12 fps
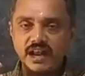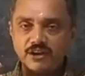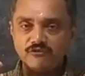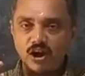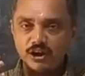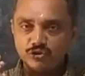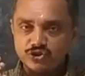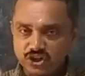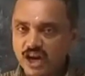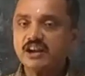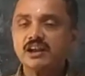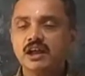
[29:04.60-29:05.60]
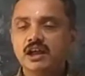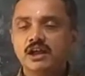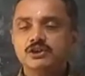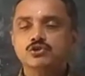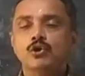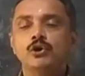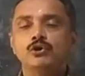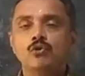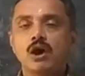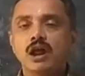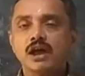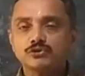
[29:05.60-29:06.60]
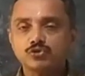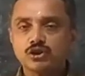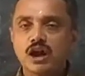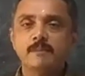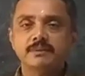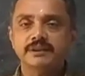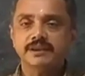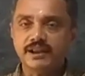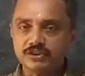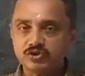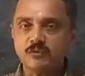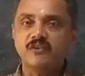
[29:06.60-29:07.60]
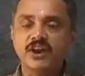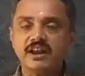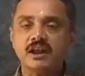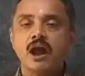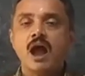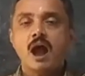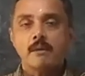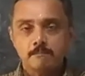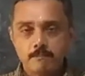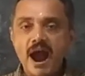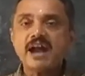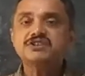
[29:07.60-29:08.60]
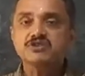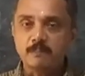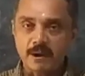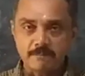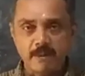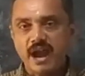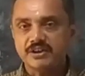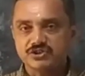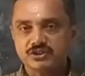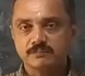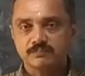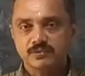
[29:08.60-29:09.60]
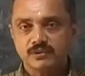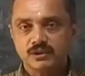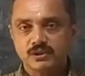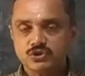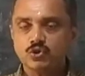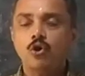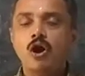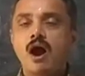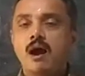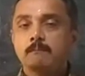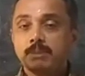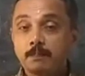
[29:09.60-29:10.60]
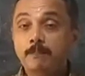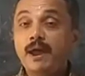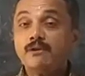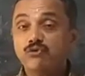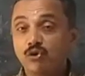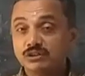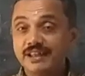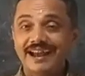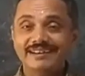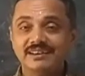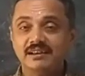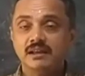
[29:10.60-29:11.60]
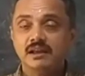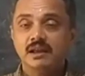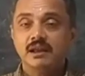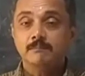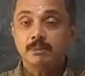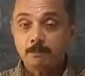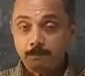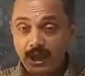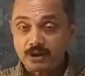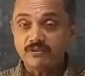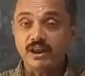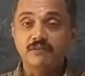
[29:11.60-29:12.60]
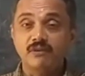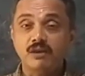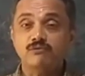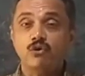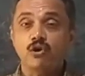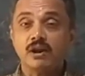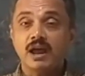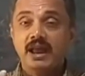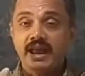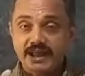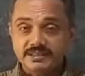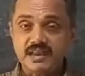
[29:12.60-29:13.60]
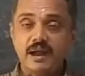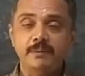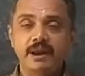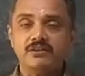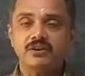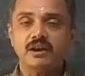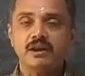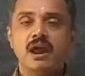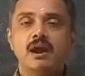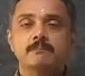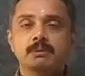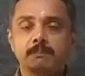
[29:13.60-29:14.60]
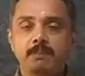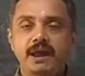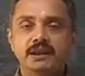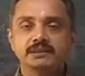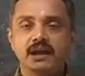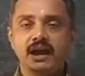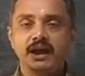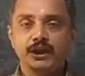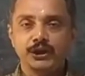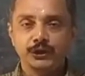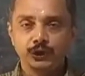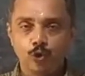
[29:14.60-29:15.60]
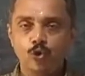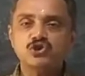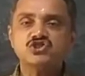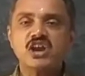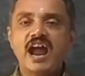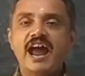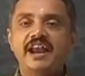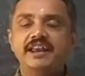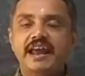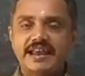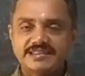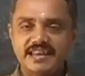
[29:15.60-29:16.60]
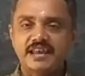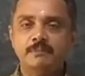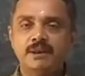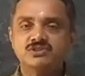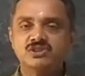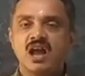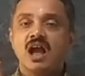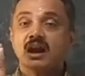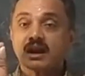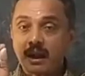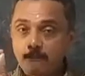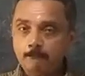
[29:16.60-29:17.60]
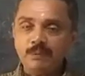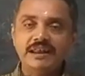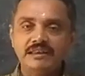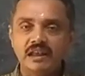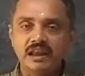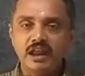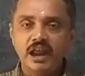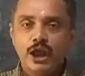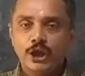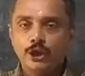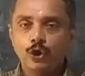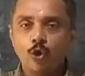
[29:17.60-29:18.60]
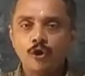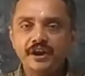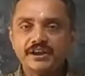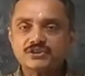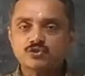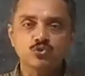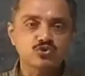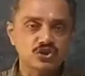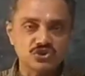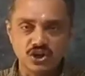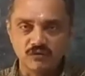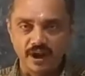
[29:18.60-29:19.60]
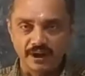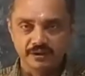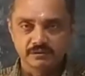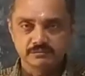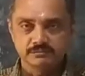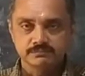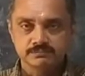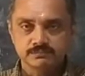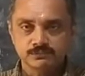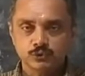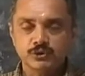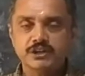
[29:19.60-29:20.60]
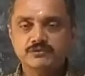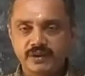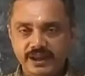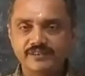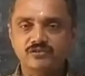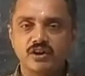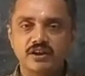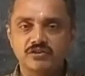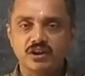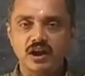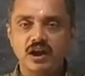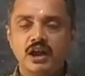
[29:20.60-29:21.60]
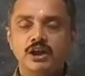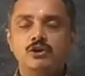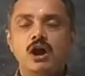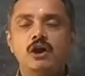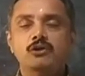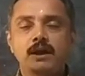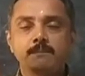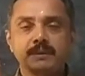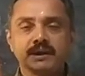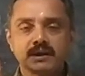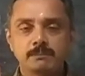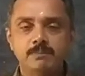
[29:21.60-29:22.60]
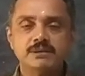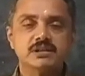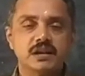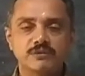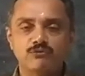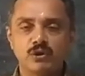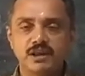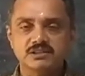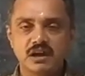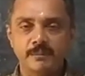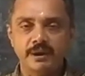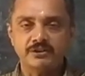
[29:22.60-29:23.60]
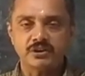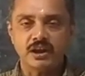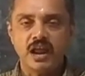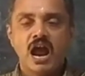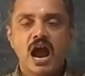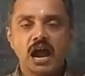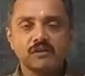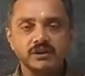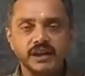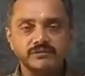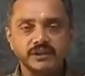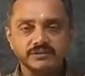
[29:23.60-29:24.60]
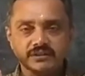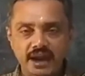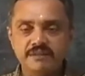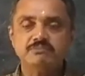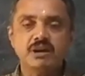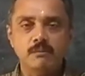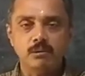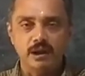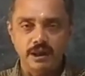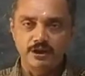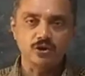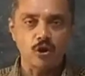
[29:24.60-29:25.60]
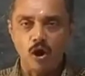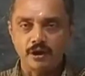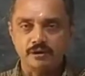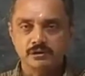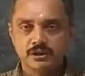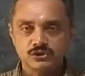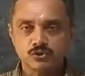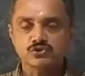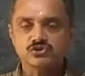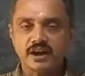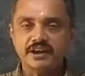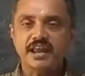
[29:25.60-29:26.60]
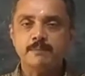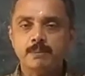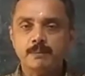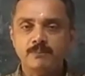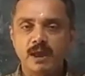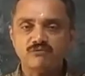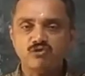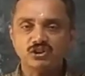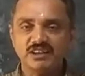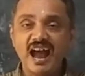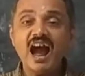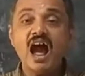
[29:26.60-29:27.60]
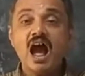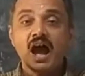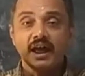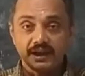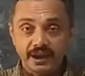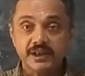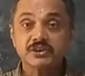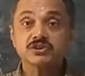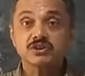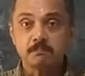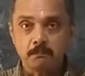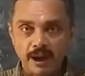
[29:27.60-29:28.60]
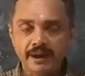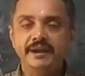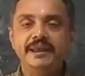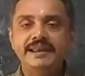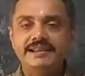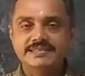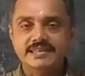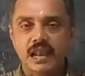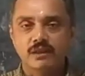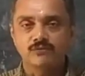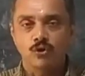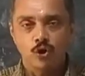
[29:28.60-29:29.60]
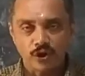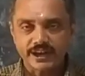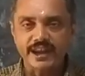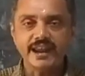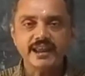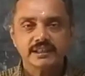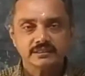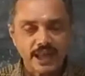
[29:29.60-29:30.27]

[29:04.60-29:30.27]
I want to check. So you are asked to come in the next week, batch by batch. So prepare for that. Prepare very well for examination. Prepare the notes and assignments completely. No excuse is given. So it is very strict. You have to appear compulsorily for examination. I will give the timetable later on. So study and prepare for the next Monday itself. Okay.